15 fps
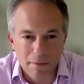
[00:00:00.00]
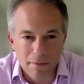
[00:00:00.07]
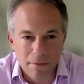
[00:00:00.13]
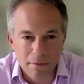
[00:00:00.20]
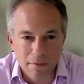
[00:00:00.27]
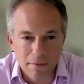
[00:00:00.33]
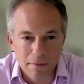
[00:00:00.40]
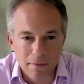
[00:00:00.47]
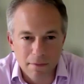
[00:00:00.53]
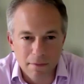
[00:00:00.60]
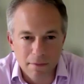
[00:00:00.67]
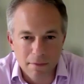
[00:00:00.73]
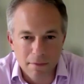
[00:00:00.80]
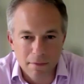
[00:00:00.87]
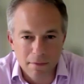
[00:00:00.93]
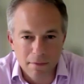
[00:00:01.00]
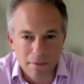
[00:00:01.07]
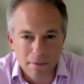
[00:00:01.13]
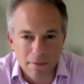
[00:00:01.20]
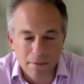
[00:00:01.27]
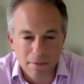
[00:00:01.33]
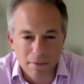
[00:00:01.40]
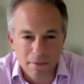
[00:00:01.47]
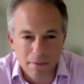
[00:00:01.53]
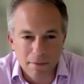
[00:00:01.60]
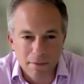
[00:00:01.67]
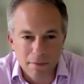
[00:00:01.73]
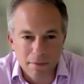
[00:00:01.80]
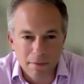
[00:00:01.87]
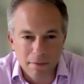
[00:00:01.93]

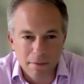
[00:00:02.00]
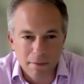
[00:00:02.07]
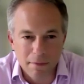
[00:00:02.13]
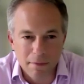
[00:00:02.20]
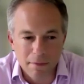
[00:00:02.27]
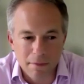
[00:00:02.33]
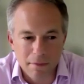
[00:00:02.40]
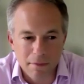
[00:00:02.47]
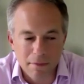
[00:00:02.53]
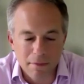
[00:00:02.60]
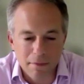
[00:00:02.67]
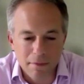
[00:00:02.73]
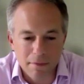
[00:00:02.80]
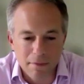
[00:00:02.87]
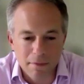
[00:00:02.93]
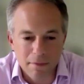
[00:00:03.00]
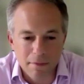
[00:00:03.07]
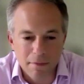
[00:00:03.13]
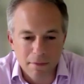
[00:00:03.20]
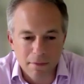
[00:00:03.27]
[no speech]